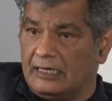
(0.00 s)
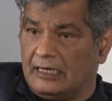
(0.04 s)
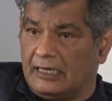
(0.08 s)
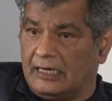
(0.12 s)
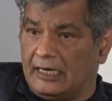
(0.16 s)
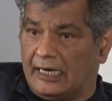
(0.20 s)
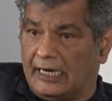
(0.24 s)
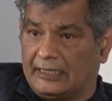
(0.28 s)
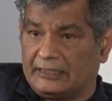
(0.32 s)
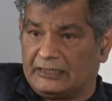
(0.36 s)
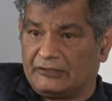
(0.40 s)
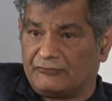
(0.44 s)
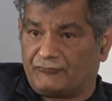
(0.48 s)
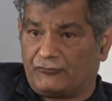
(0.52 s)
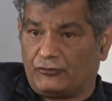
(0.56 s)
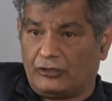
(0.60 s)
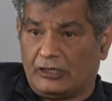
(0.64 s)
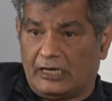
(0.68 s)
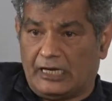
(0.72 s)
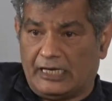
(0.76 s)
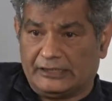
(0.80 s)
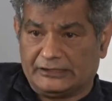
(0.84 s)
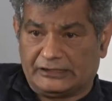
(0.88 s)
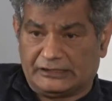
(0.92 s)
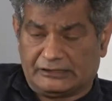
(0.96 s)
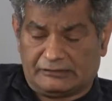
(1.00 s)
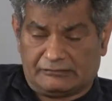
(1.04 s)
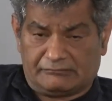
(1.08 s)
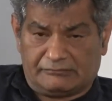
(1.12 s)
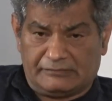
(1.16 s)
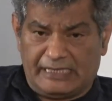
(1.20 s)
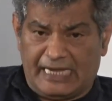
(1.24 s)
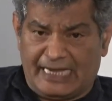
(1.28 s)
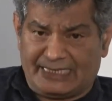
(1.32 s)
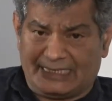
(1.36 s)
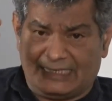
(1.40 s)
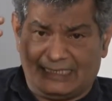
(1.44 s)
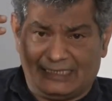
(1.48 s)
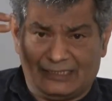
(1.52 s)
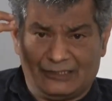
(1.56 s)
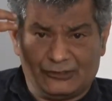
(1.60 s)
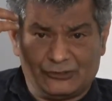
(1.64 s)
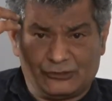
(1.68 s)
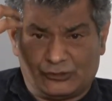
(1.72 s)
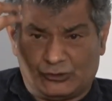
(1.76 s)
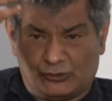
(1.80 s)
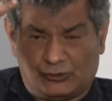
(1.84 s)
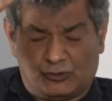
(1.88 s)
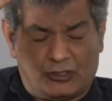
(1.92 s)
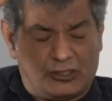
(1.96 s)
I think for last decade or
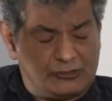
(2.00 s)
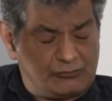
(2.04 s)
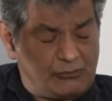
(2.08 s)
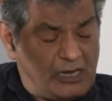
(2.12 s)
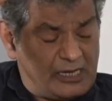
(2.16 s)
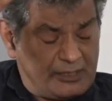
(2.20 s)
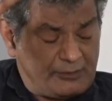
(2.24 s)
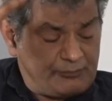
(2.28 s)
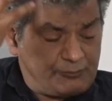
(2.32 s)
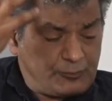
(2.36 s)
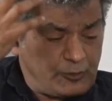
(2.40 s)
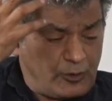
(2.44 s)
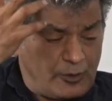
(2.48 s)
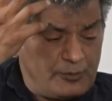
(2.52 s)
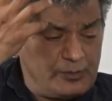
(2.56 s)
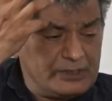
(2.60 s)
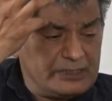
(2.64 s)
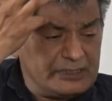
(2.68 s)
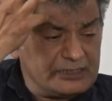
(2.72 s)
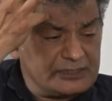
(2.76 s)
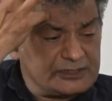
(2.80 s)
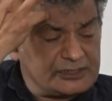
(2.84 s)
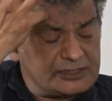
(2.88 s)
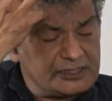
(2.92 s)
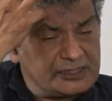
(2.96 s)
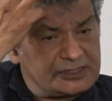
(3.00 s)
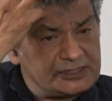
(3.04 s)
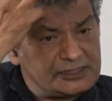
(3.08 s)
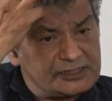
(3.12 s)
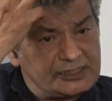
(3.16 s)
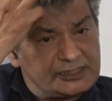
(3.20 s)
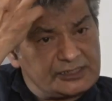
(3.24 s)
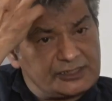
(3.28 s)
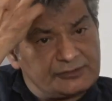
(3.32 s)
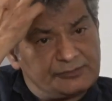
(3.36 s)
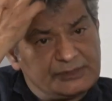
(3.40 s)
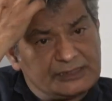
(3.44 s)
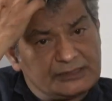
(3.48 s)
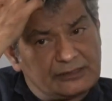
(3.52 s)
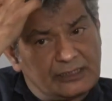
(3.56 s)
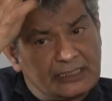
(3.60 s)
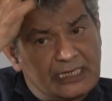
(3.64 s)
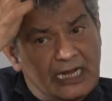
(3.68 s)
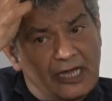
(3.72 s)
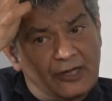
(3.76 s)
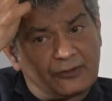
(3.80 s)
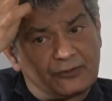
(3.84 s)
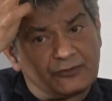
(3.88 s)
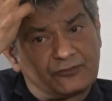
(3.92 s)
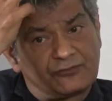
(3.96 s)
so, probably it's been
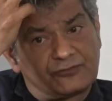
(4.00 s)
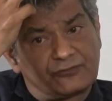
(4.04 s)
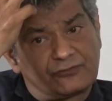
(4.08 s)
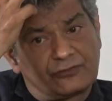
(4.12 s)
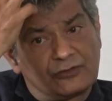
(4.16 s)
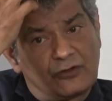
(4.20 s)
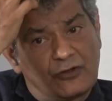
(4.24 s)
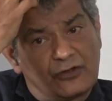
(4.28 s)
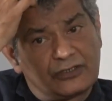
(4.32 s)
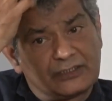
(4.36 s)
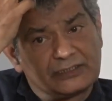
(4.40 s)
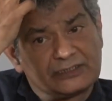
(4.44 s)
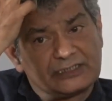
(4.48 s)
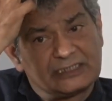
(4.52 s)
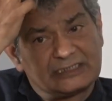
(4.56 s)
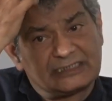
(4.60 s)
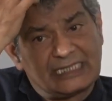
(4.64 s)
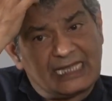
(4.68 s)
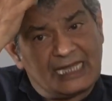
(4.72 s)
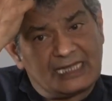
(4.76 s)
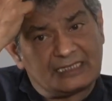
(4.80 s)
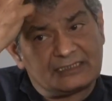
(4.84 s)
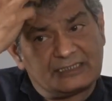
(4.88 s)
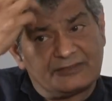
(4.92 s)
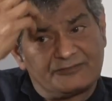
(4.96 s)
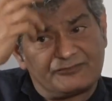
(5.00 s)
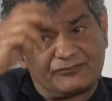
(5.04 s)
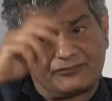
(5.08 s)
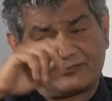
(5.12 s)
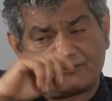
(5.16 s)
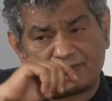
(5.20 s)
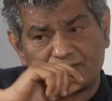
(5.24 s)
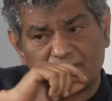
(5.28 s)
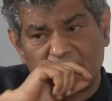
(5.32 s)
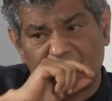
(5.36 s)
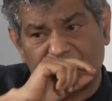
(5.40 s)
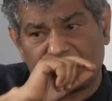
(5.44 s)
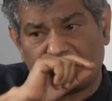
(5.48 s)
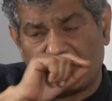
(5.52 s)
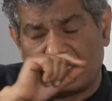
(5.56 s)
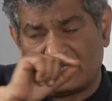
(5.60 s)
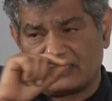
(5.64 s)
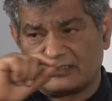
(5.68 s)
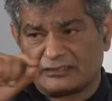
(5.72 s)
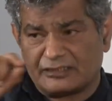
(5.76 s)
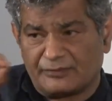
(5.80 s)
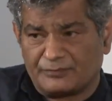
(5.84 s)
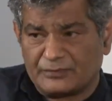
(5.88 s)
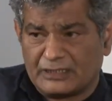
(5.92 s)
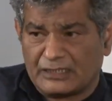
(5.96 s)
around longer than that. They've
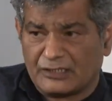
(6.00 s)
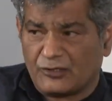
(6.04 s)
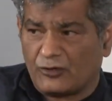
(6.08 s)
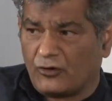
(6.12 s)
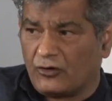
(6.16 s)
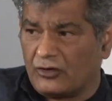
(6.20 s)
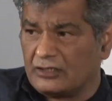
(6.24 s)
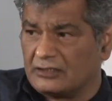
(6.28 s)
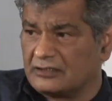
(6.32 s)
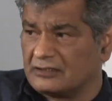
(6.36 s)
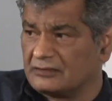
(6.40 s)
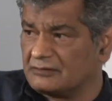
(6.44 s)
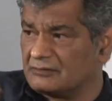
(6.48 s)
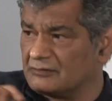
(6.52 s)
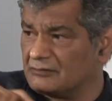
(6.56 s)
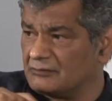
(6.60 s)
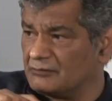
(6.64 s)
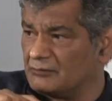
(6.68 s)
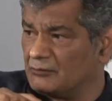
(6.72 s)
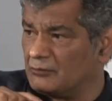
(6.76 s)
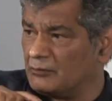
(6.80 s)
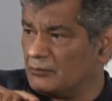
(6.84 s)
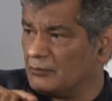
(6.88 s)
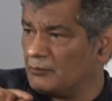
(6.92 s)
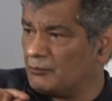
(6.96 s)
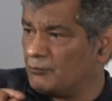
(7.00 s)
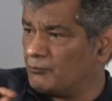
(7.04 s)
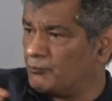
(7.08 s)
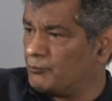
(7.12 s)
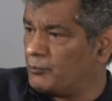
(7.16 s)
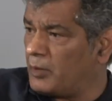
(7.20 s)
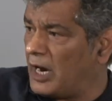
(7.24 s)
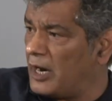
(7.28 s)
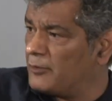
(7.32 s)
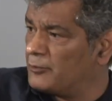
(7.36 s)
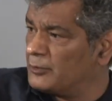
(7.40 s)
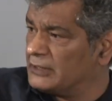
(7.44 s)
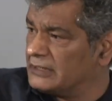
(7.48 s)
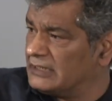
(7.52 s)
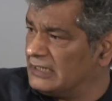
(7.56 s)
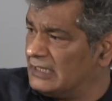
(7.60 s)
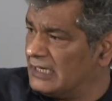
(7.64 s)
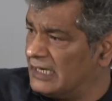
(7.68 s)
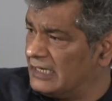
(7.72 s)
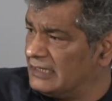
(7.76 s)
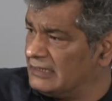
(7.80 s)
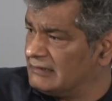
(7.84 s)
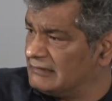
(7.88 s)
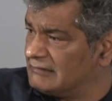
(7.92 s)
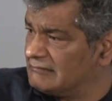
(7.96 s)
defined something called poverty
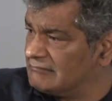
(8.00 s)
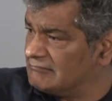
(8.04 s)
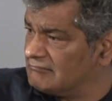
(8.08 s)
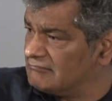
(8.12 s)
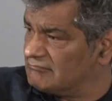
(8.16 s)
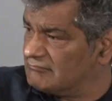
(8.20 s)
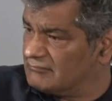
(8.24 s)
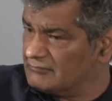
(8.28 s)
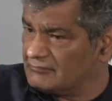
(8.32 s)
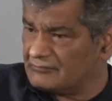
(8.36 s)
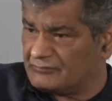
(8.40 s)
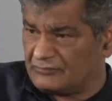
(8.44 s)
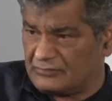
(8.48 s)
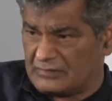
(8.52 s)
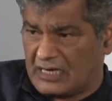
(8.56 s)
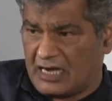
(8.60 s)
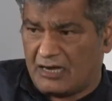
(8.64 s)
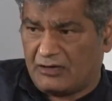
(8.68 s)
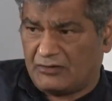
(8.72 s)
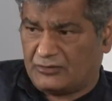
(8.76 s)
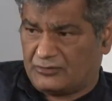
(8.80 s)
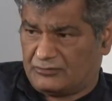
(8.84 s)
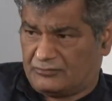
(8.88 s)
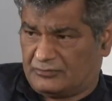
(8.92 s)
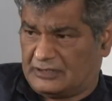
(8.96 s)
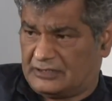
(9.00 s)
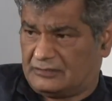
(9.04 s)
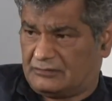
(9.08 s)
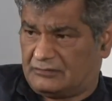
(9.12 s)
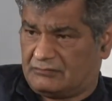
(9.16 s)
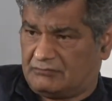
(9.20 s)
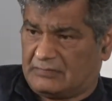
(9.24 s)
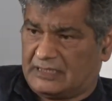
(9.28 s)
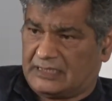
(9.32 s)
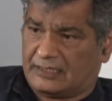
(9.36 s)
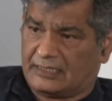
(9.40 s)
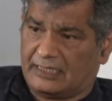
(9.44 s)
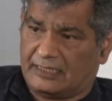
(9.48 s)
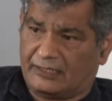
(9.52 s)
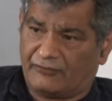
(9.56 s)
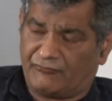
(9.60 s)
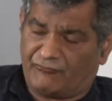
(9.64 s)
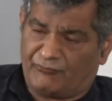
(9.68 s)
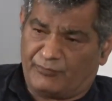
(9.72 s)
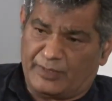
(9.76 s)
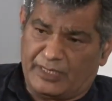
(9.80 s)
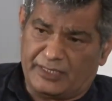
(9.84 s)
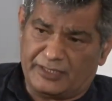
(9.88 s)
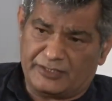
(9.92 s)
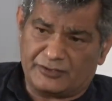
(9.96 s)
line now that they kind of
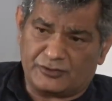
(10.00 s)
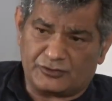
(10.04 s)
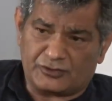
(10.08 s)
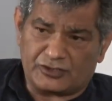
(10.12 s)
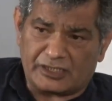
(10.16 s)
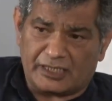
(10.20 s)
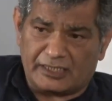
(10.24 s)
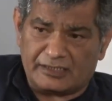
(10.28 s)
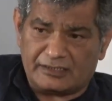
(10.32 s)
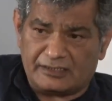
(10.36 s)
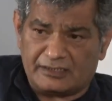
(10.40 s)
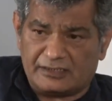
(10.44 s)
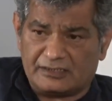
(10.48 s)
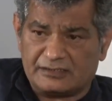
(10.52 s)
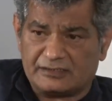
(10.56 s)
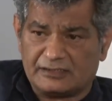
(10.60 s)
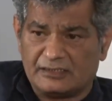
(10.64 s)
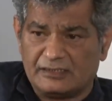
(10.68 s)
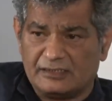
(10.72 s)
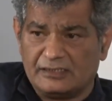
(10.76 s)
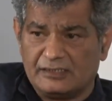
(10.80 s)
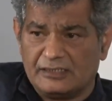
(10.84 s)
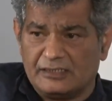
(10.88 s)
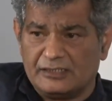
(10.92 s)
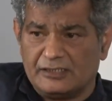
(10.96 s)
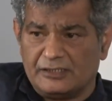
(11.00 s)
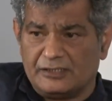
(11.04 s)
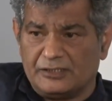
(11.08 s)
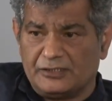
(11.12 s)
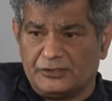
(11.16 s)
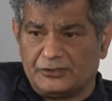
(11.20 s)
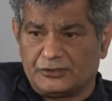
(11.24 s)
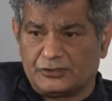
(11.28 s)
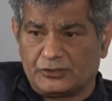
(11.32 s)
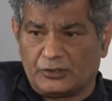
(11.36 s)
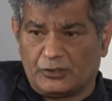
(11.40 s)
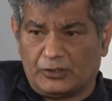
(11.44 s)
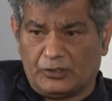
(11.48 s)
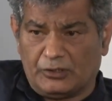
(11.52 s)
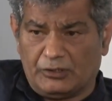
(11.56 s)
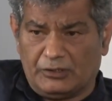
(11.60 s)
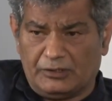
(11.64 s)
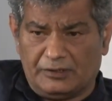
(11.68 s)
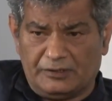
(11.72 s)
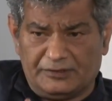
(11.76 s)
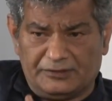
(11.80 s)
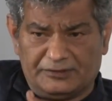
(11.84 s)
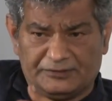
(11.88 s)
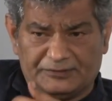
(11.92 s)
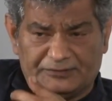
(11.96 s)
measure societies.
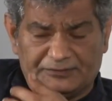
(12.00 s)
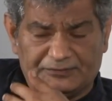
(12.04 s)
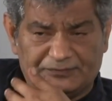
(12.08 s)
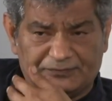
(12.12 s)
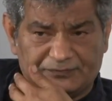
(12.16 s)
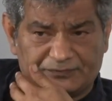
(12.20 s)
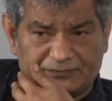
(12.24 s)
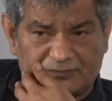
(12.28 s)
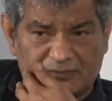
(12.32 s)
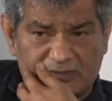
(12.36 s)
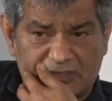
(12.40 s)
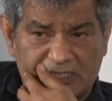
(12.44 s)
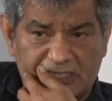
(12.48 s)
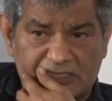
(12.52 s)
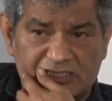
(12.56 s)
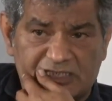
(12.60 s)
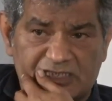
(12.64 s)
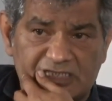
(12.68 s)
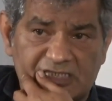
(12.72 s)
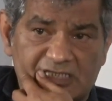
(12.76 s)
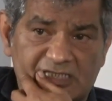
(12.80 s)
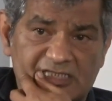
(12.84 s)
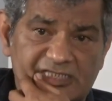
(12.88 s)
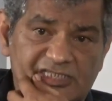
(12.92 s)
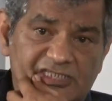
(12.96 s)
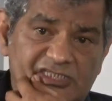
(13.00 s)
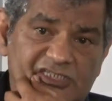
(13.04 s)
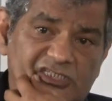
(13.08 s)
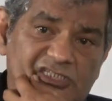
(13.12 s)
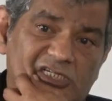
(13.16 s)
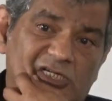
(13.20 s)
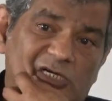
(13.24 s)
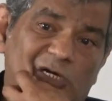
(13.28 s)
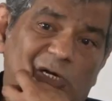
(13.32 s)
So this year's